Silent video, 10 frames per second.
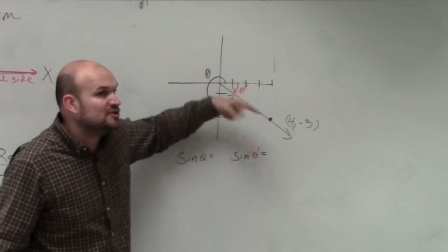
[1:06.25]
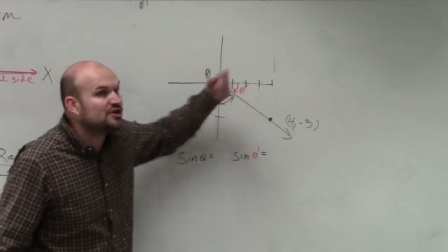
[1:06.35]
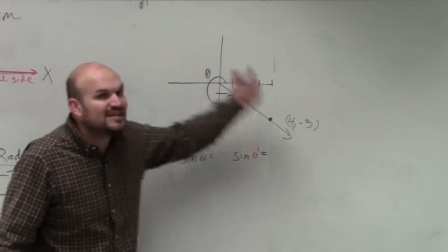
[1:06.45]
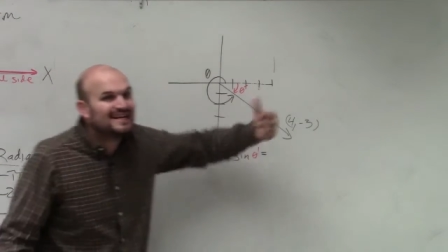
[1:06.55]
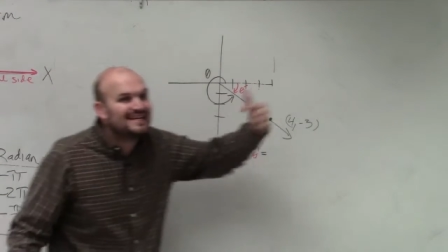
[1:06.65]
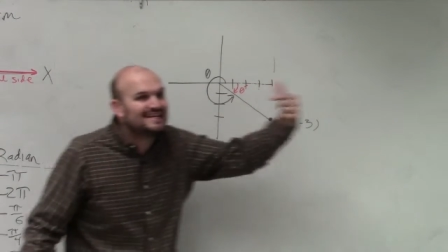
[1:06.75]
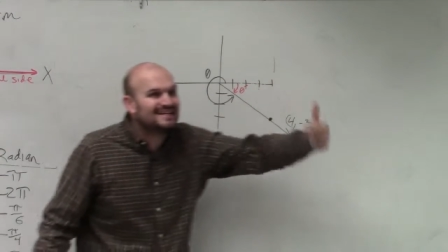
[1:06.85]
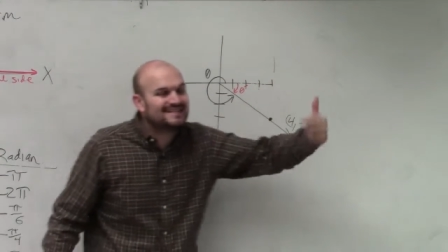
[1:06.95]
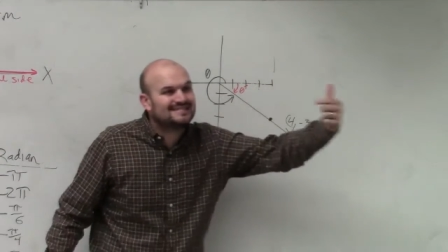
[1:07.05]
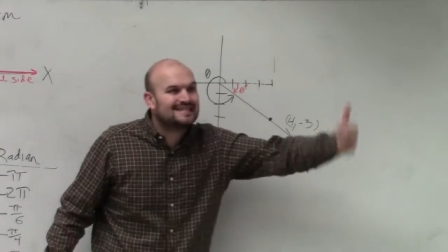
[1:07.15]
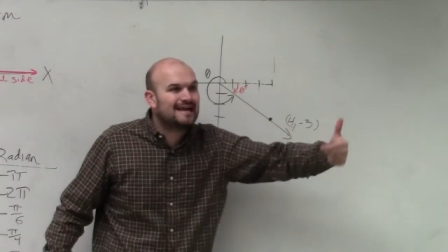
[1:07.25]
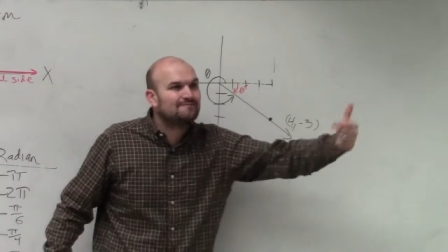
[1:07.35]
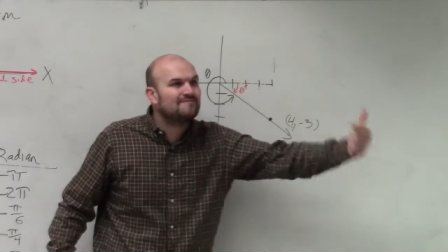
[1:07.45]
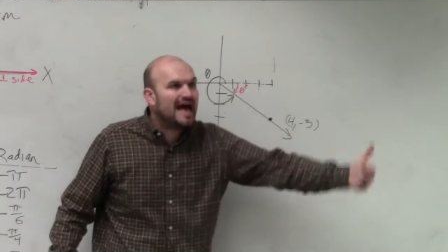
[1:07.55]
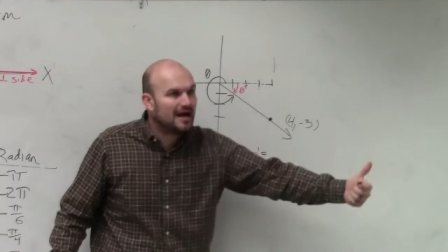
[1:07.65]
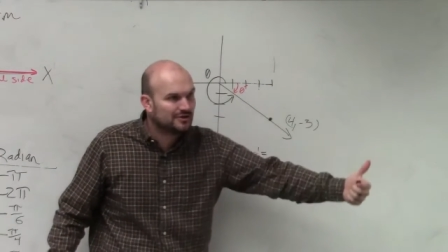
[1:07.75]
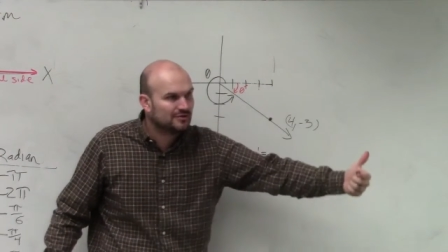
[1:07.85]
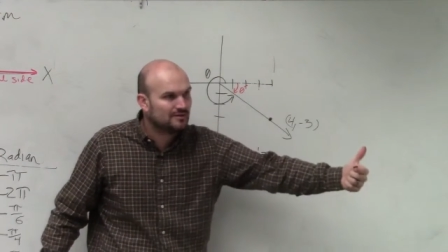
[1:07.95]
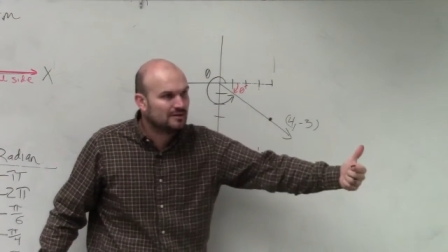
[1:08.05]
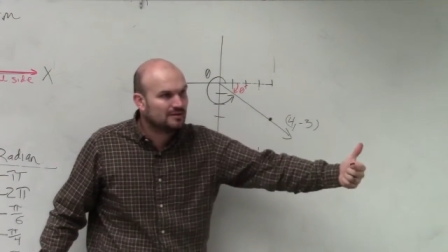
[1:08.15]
You're going to get the same value.